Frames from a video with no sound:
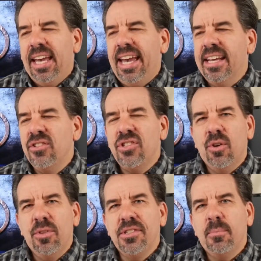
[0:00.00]
And
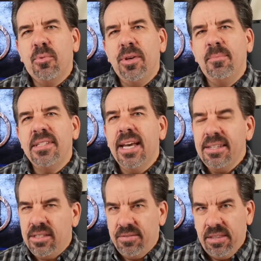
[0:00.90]
so the supreme
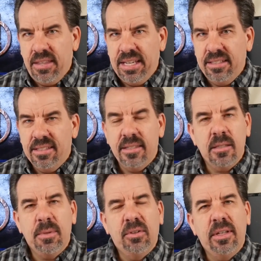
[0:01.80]
test of a thetan is
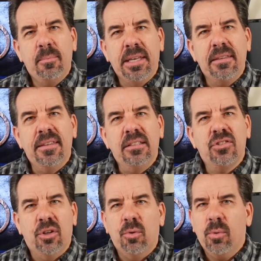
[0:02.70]
his ability to make
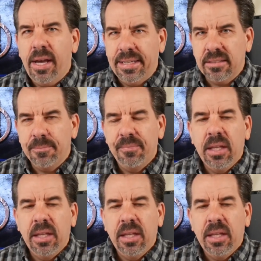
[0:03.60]
things go right.